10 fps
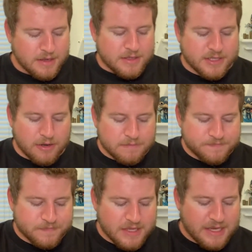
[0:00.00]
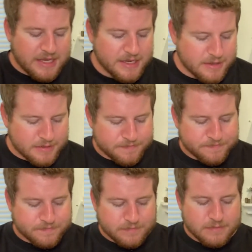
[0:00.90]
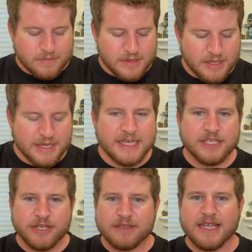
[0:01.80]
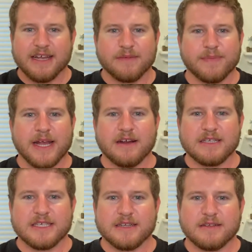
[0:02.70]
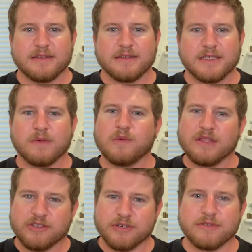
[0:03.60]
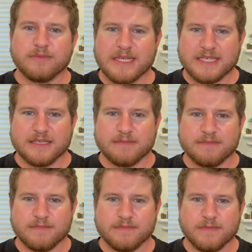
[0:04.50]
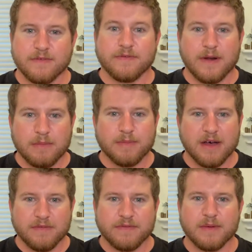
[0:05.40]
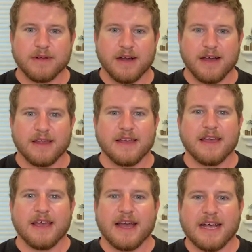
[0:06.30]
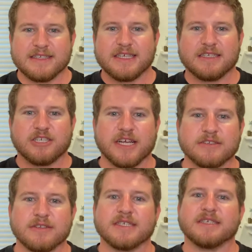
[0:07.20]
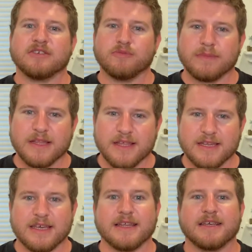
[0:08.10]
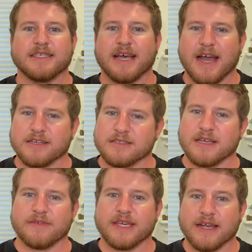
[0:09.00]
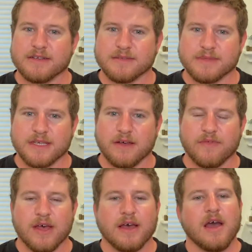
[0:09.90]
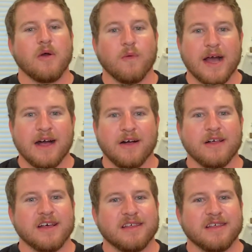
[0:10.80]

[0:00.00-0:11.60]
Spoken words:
So here, he shows that comparison. Someone with true wisdom from above, from God, has this gentleness and humility in his actions, how he carries himself, while